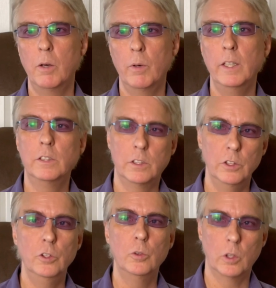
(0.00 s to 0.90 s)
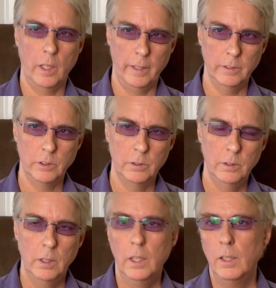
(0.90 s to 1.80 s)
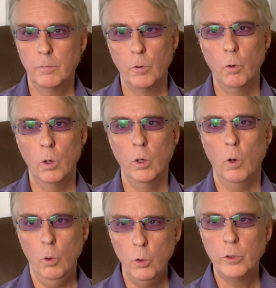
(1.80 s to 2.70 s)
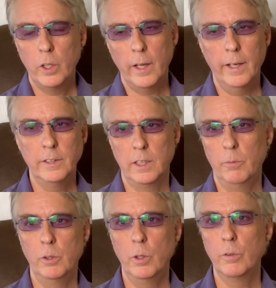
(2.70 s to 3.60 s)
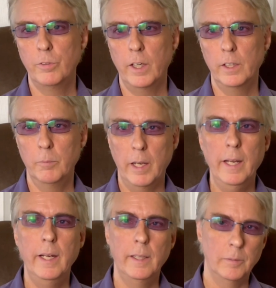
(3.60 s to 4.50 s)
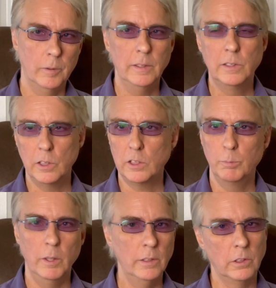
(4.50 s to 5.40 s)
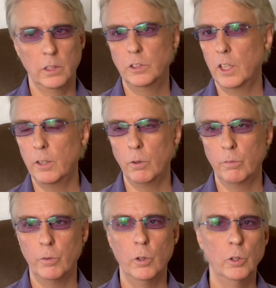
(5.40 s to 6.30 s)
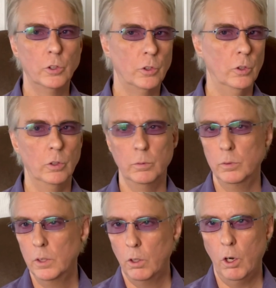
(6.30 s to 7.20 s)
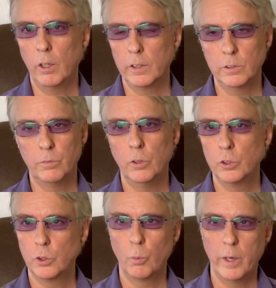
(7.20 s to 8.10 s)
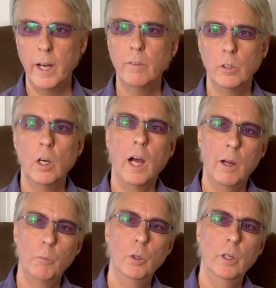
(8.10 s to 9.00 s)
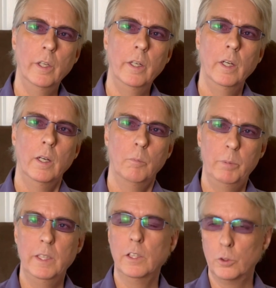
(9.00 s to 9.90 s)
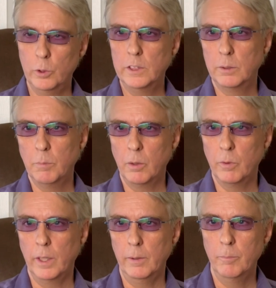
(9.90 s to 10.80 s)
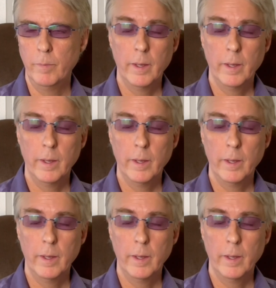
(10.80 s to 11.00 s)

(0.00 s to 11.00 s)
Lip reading: rate to new clients. For old clients, I would notify them, hey, in 6 months on January 1st or August 1st or whatever, I would be increasing my rate.